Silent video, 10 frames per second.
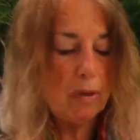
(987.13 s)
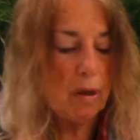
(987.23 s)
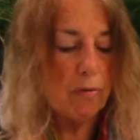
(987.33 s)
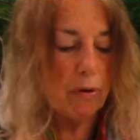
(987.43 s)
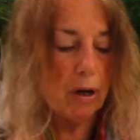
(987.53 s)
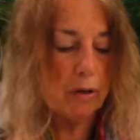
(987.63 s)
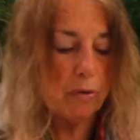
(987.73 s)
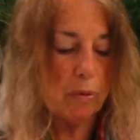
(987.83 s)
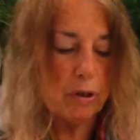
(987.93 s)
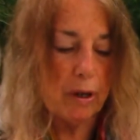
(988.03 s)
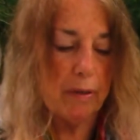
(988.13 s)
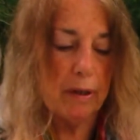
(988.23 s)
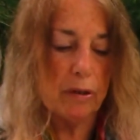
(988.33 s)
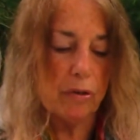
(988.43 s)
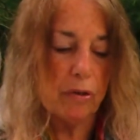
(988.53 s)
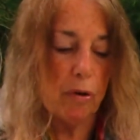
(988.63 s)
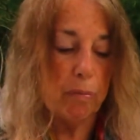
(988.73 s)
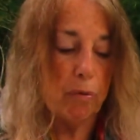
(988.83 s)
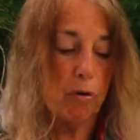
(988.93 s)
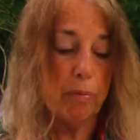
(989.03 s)
for us, which I think is so
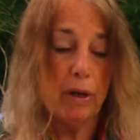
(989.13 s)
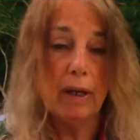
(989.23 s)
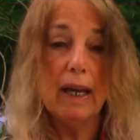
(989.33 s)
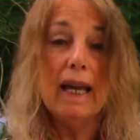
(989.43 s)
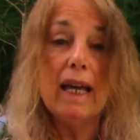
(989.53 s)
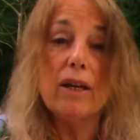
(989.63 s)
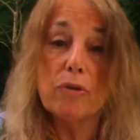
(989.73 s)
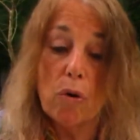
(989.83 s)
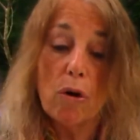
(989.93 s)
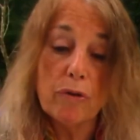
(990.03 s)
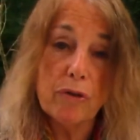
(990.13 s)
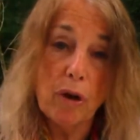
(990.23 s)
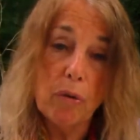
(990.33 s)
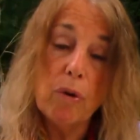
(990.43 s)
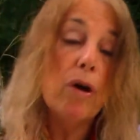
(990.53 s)
appropriate, is also